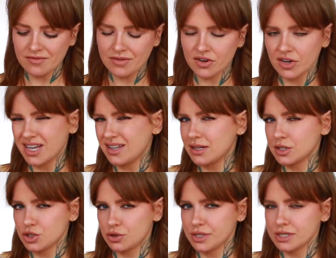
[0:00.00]
very
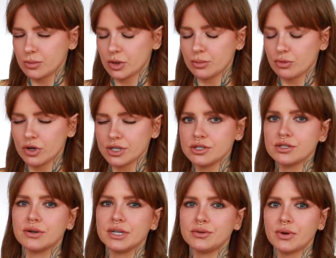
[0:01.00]
luxurious body products
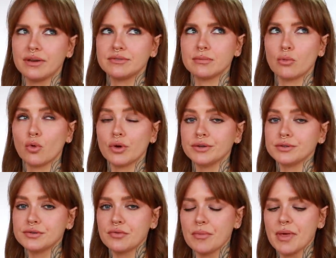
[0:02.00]
too. I do have some oils from